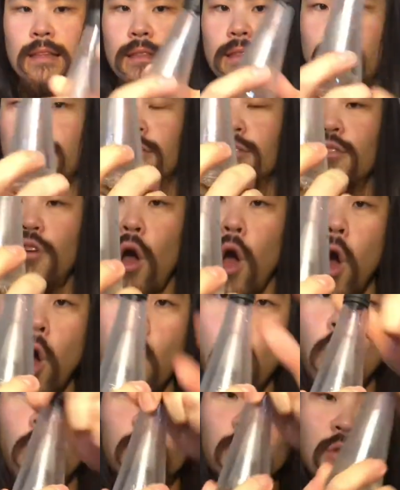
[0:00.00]
This
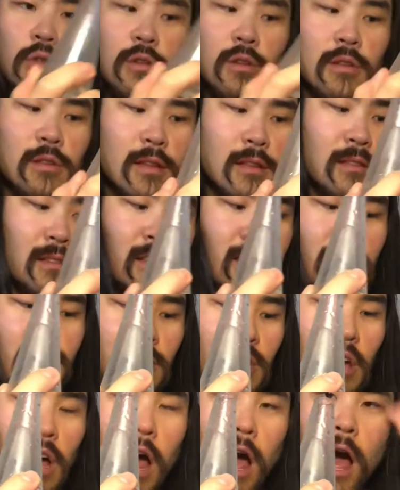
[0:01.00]
cone that doesn't
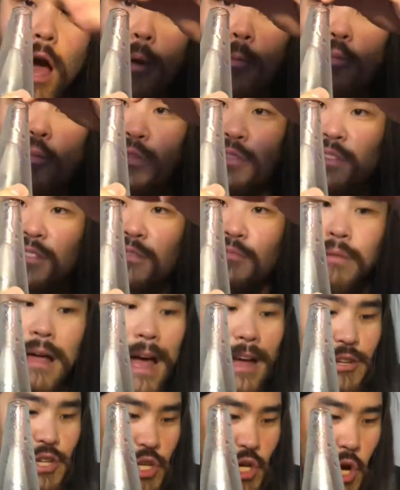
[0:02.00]
even come with a
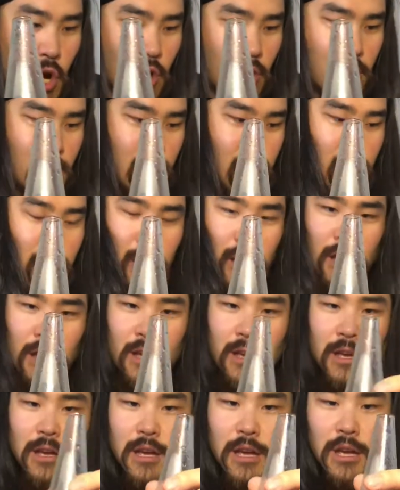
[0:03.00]
splash guard,
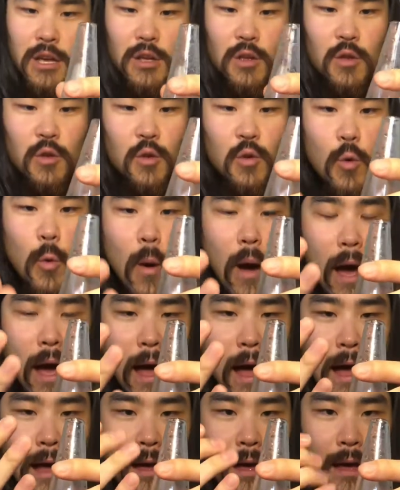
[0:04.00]
you,
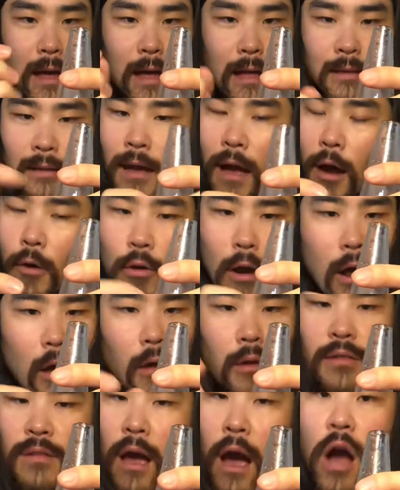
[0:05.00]
it's, not,
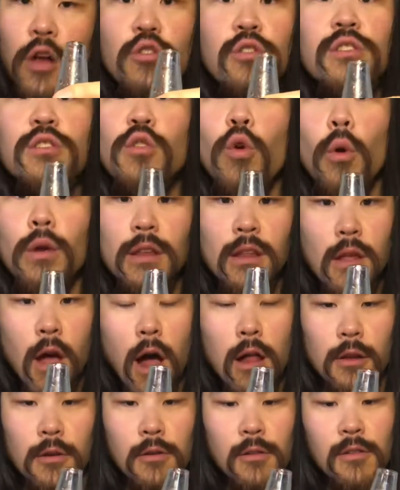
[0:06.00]
it's
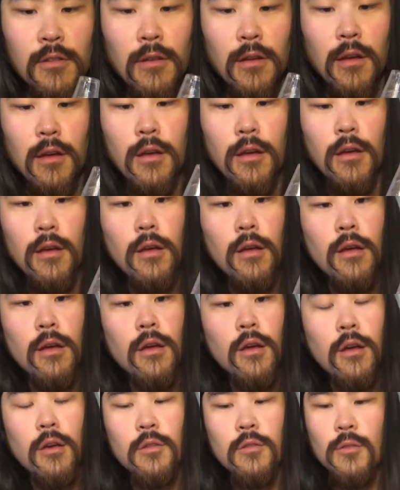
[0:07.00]
$120.
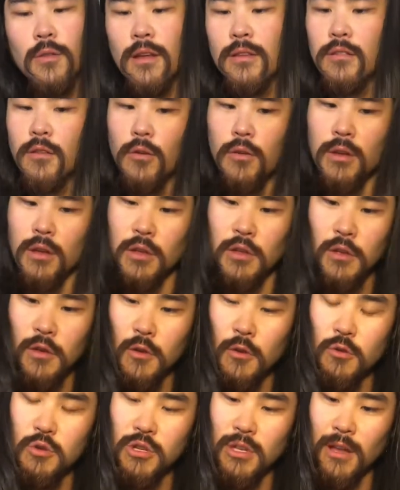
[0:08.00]
So that's already a
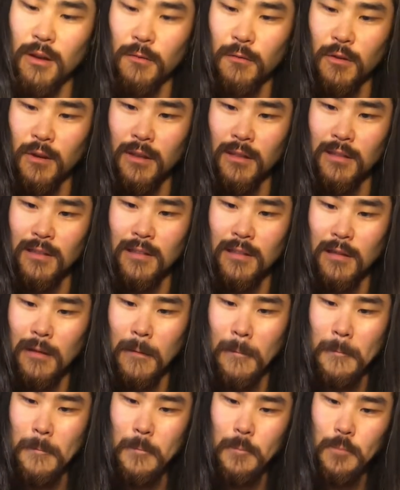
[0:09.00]
huge difference.
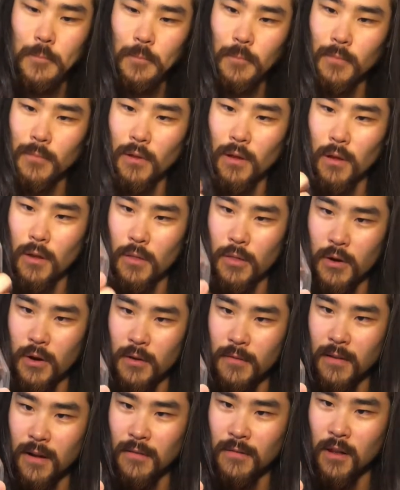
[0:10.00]

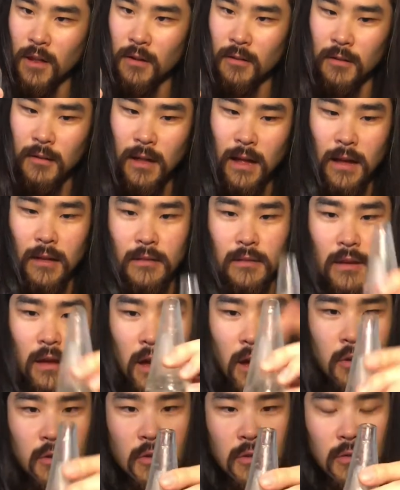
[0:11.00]
$35 glass,
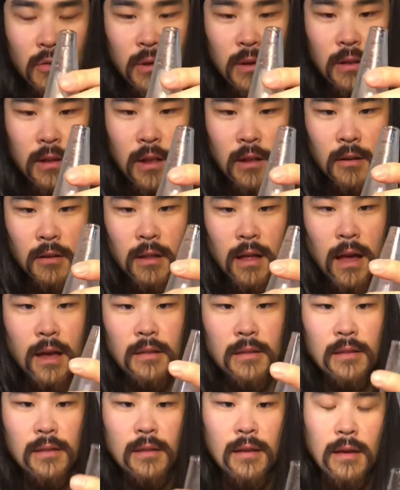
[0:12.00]
$120
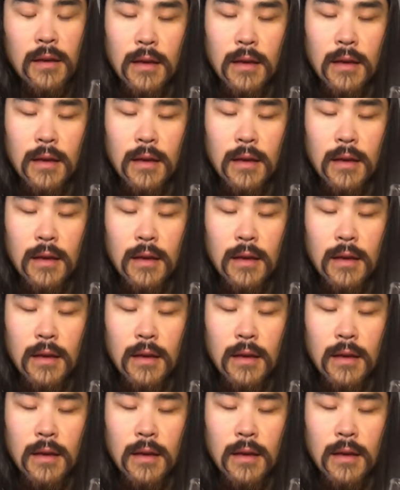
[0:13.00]
glass.